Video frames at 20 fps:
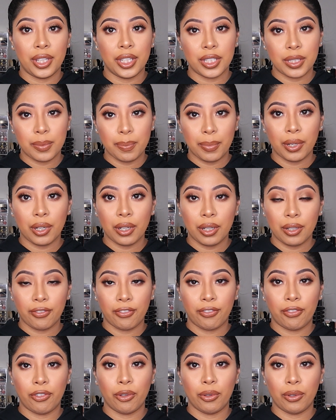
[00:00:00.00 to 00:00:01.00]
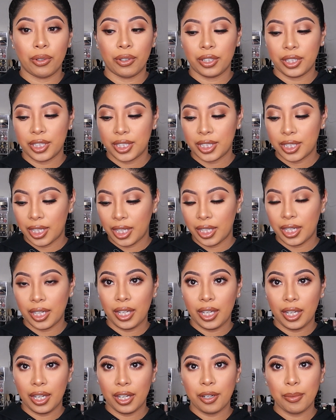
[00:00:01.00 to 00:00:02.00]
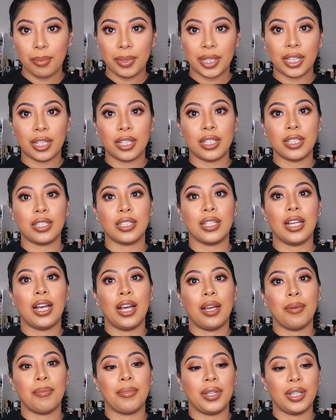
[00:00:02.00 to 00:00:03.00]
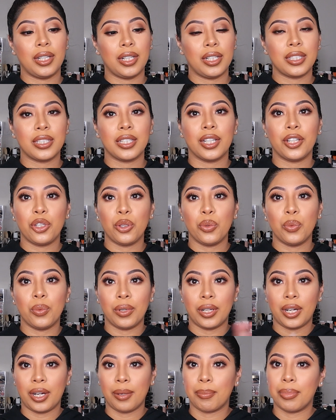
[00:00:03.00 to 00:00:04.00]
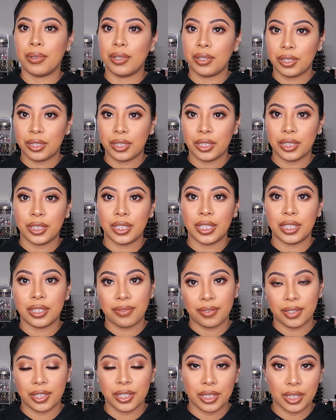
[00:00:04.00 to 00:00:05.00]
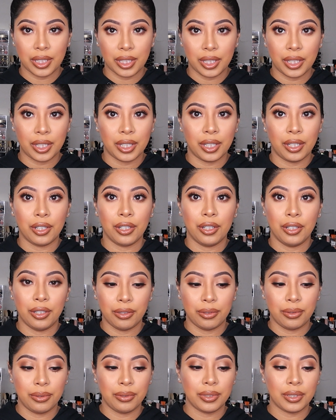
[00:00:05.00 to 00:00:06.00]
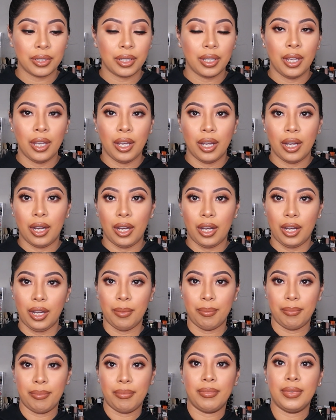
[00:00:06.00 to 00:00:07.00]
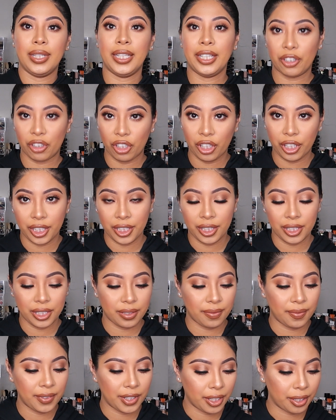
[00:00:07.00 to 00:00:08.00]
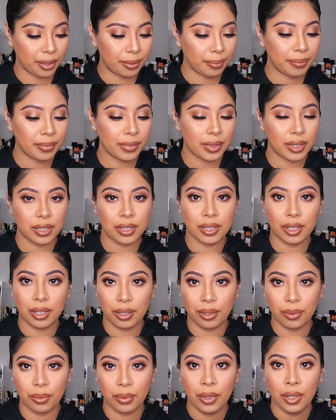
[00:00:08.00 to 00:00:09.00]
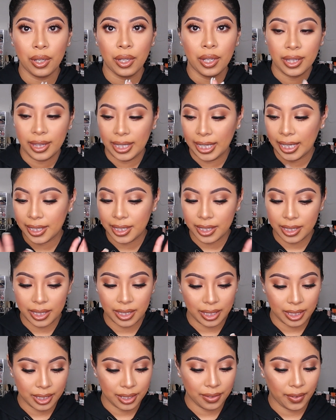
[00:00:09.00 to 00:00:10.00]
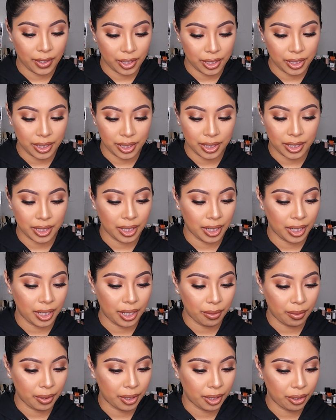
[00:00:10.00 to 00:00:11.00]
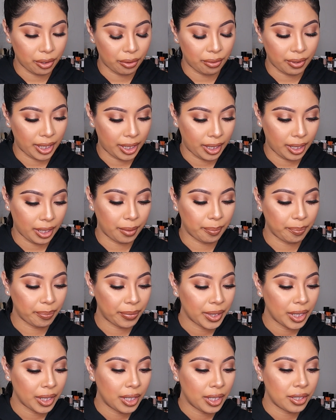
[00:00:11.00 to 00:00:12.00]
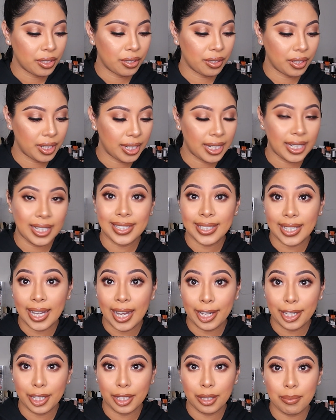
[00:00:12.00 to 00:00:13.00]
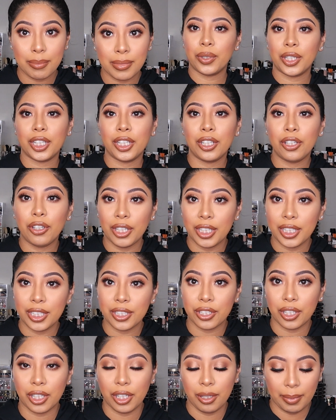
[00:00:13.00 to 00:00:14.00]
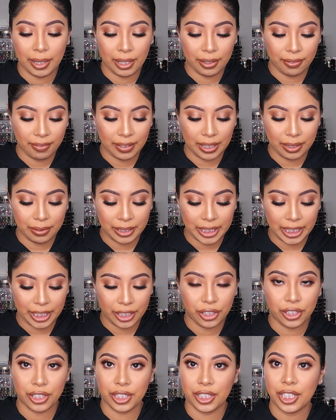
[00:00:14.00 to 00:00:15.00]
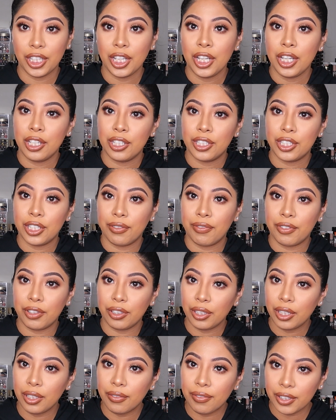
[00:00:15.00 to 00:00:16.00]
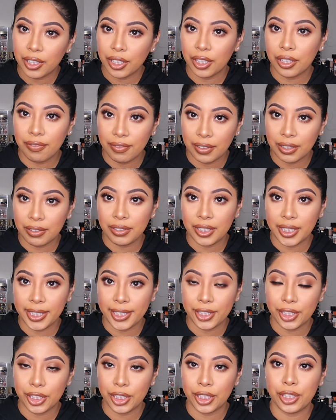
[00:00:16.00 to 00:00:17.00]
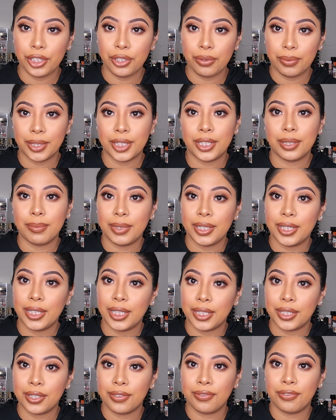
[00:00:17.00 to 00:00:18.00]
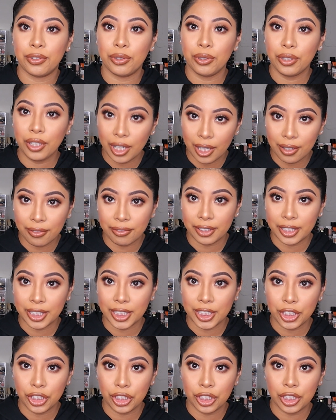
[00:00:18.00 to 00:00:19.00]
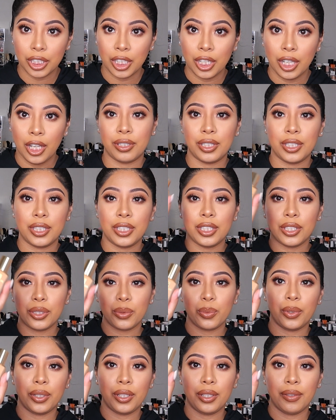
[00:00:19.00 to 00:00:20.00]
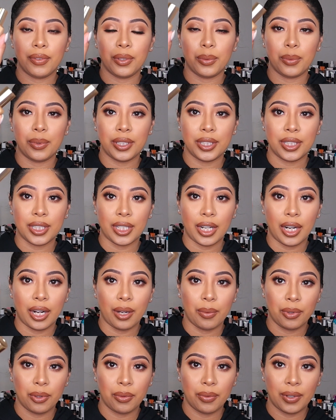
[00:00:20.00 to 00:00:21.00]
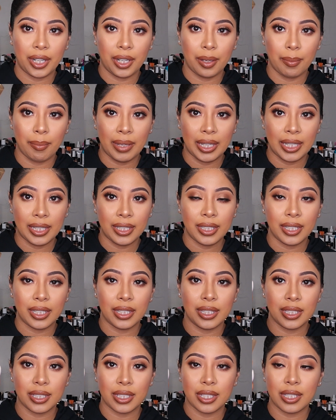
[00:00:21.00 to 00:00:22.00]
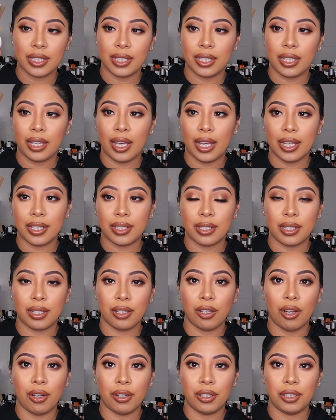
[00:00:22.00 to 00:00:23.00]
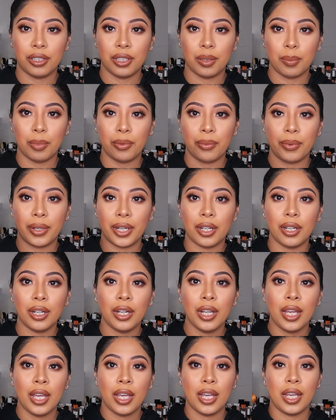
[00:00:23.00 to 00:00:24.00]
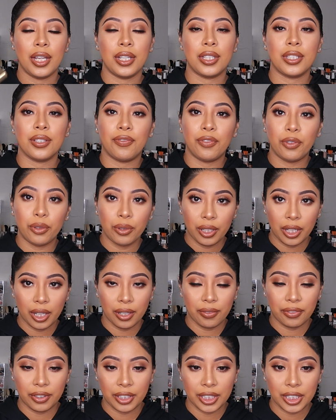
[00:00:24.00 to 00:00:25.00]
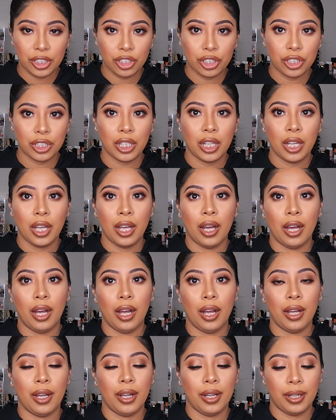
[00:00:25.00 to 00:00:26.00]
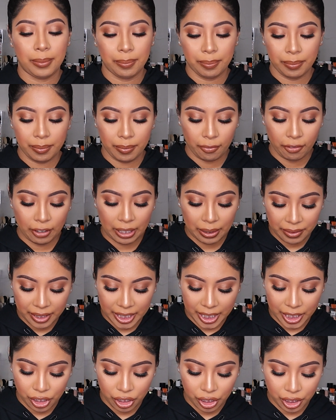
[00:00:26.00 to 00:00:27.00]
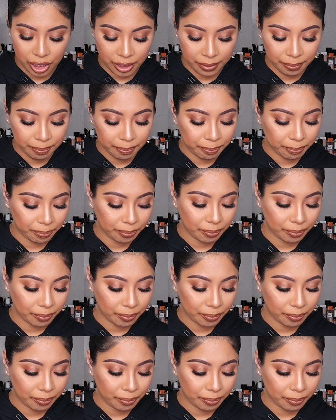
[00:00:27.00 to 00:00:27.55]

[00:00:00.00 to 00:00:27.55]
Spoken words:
this part for skincare, because I'm going to tell you what I purchased as far as skincare goes later on in this video. So that's as far as the skincare we're going to go right now. So the next item, we're going to go ahead and talk about foundation. So if you're looking for a good foundation, you want something that's full coverage. So this is one of the ones that I would recommend. This is the Estee Lauder Double Wear. It's a full coverage foundation.